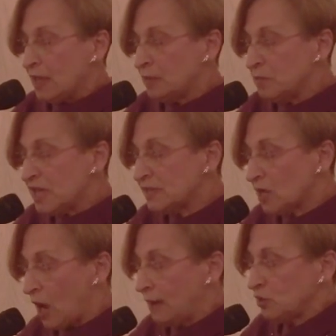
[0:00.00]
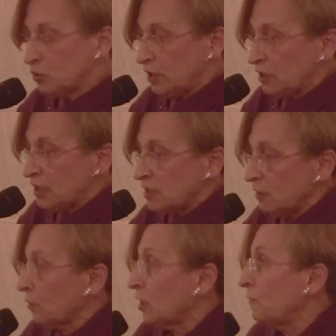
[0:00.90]
In the meantime, during
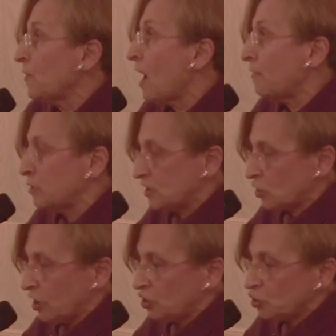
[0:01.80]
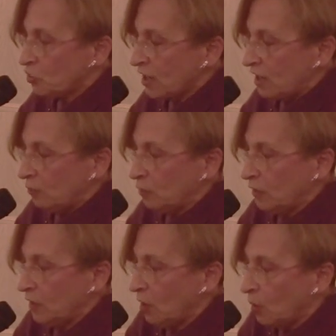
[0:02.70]
1935, we started trucking
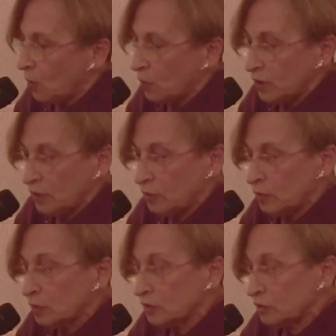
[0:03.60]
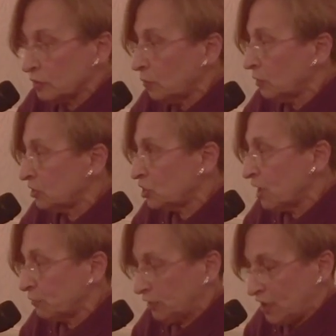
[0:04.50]
with the old little
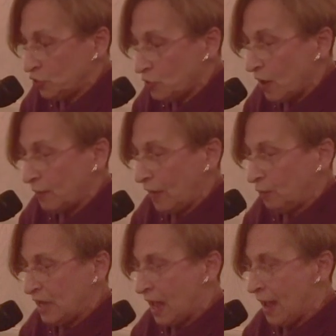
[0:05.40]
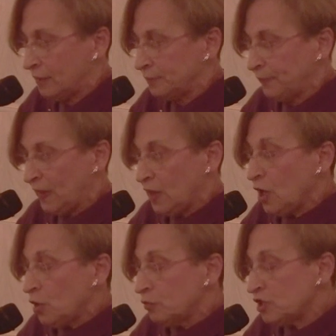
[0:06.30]
Chevrolet truck that we had.
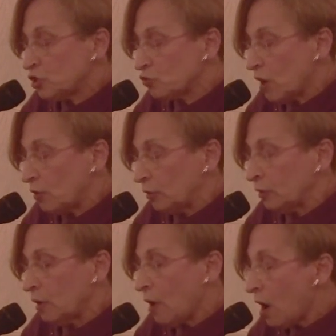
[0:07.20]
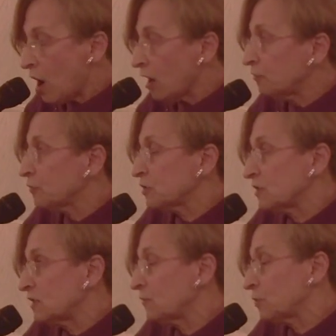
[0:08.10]
We struggled hard
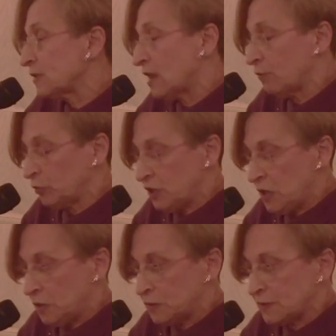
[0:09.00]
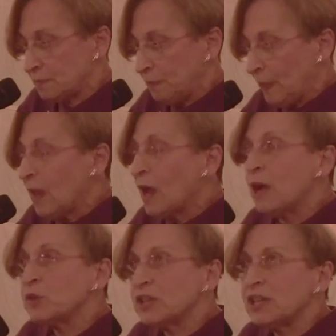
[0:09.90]
for several years.
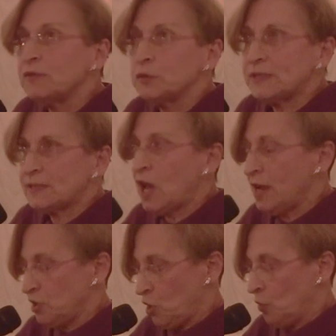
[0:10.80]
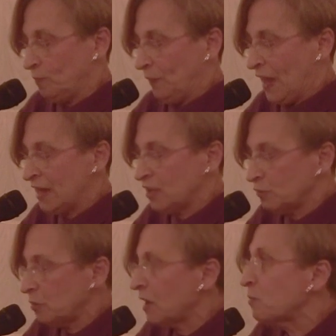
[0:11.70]
I'm going to give you a side note. I
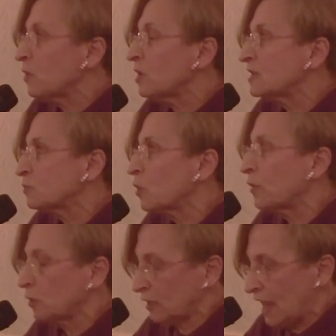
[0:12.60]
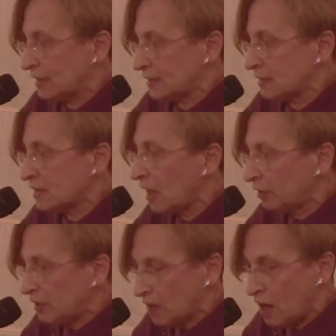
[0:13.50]
can remember his brother Les
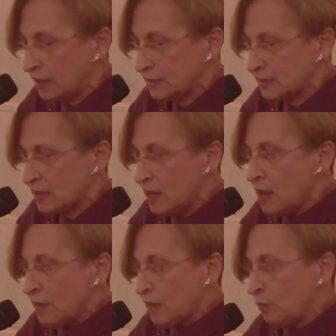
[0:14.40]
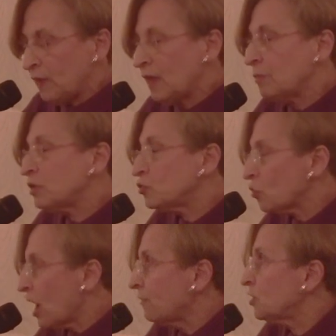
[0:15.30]
telling us that when they would
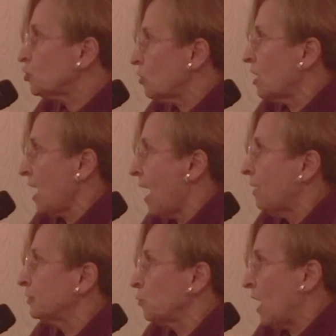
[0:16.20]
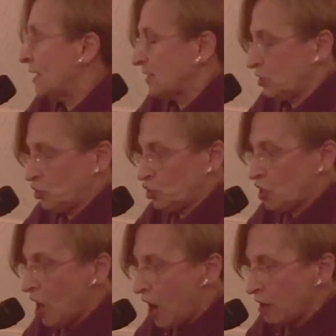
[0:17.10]
drive the truck out west to
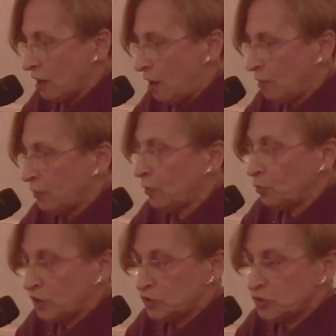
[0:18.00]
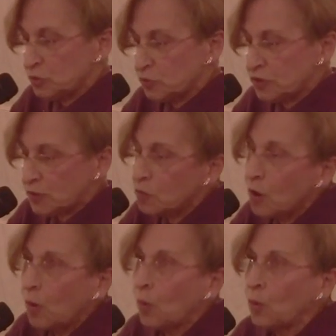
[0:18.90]
Chicago, the winters were so
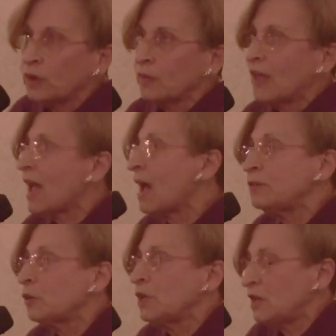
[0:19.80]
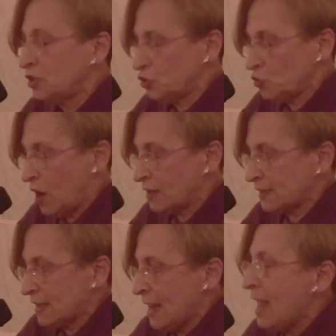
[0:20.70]
cold, they had no heated
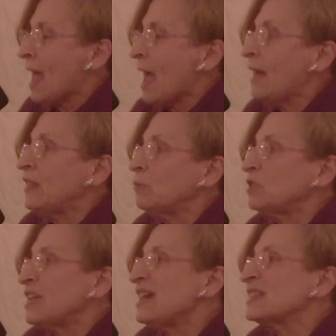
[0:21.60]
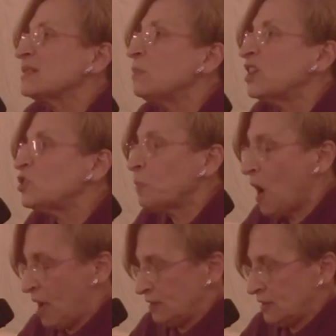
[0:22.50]
trucks, and they would take smudge
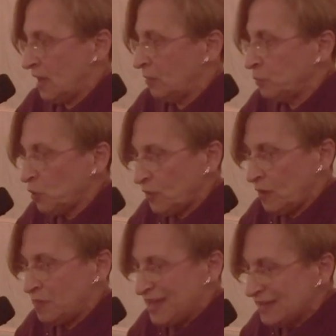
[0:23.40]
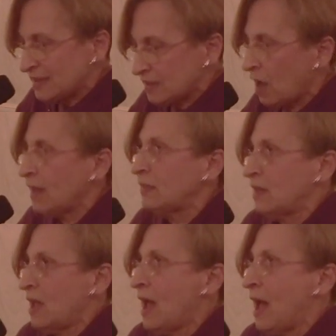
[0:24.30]
pots and put them inside
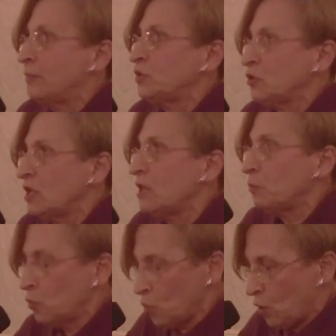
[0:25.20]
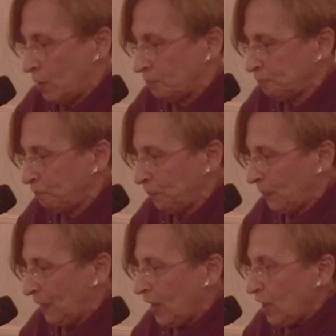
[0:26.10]
the cab to keep warm.
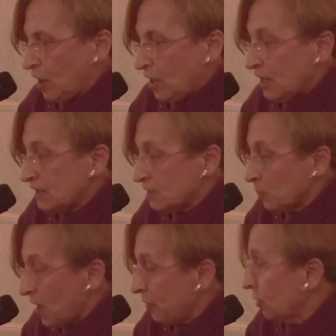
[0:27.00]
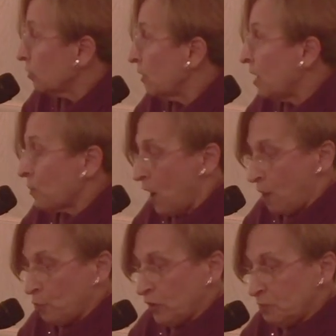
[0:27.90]
His mother,
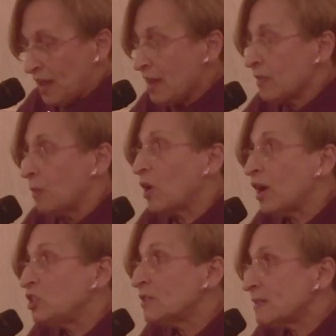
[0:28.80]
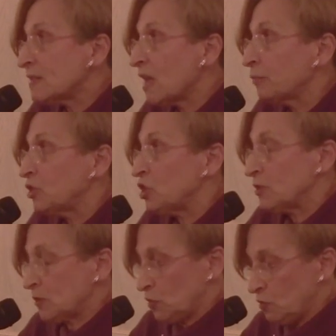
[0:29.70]
Grandma, would make them onion
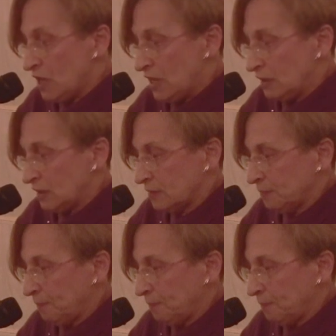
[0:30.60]
sandwiches to eat.